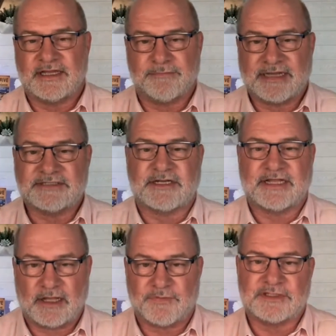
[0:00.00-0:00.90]
and
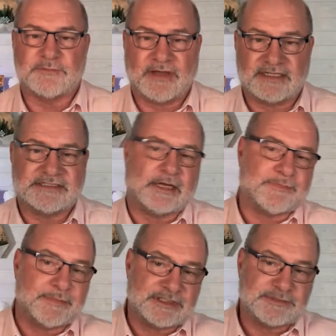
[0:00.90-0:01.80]
mental health, as well as
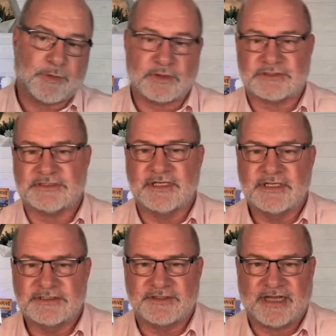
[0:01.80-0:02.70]
help them in sports.
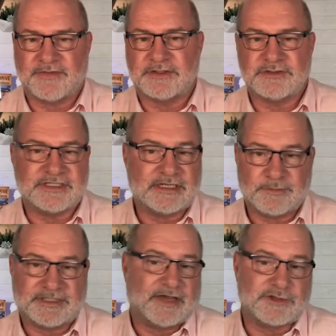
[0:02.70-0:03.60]
So now they're using
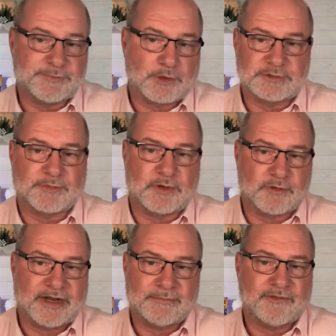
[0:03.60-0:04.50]
it with the other sports
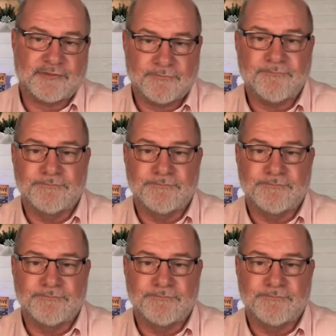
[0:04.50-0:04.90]
programs.